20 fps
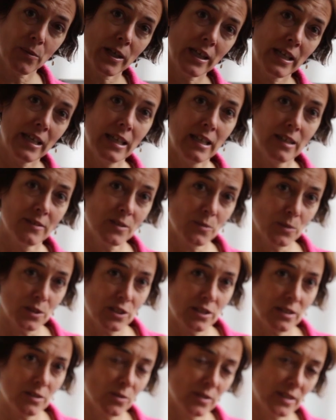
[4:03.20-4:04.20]
where he lives,
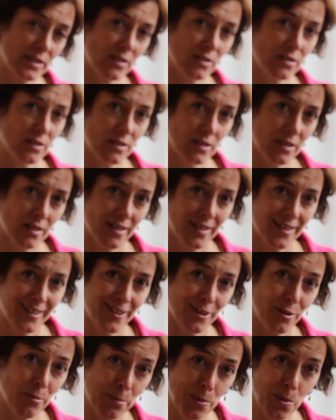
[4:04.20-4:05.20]
which is also
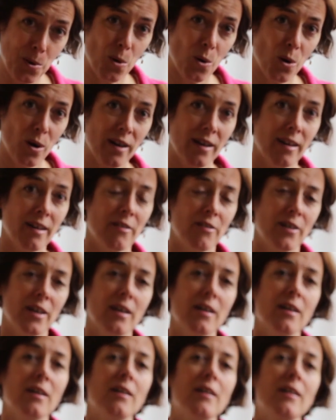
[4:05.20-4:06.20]
a poor
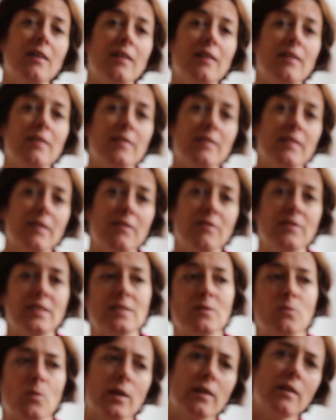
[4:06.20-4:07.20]
area, there
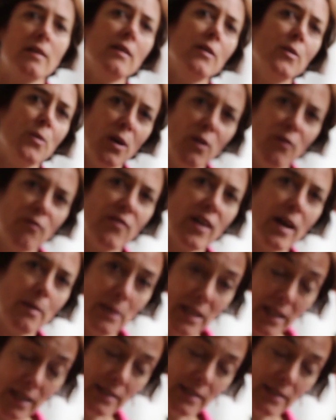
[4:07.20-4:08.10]
is one Luo family.